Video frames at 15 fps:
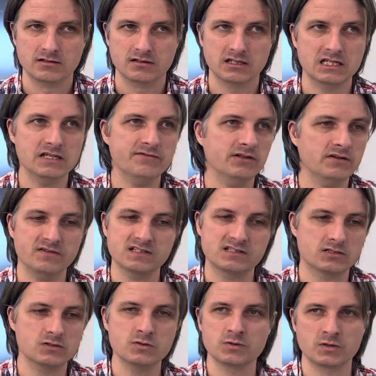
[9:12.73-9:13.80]
Even if it's
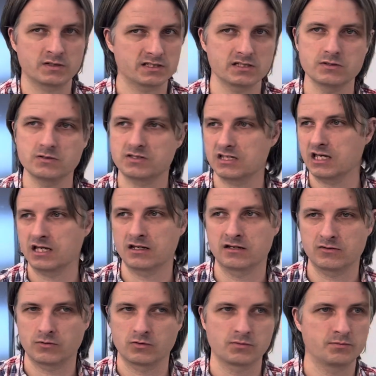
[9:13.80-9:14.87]
two drawings that you
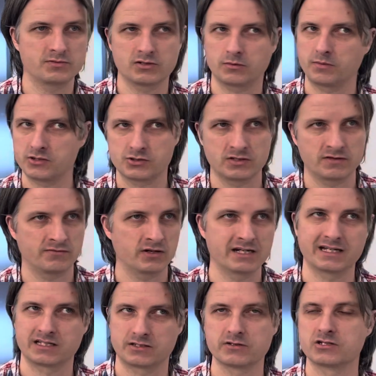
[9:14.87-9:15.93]
scanned or took pictures of right
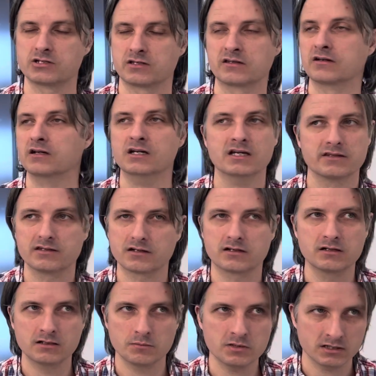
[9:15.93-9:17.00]
next to each other, they're
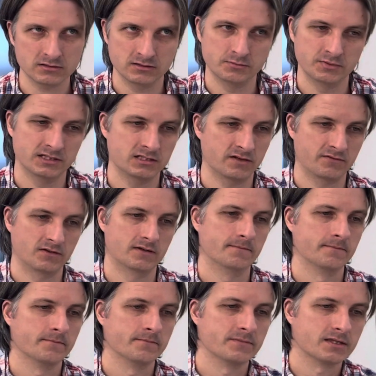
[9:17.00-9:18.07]
gonna be a little bit different.
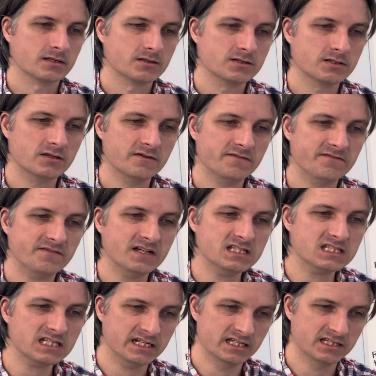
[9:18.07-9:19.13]
So the
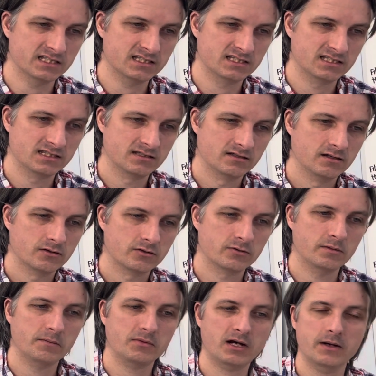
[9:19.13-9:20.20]
fuzziness,
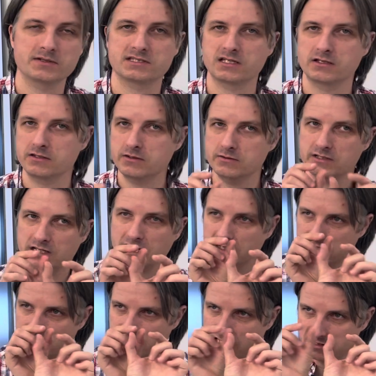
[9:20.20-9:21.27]
remember how I was telling you that kind
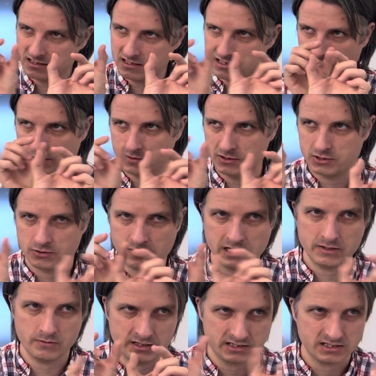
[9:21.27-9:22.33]
of guesses how much gray
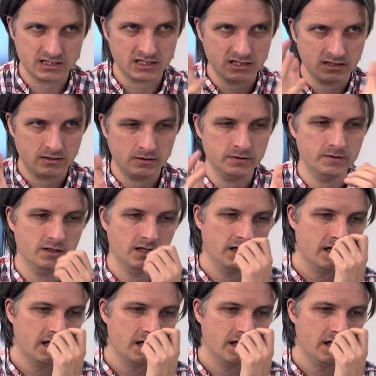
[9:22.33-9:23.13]
it wants to include?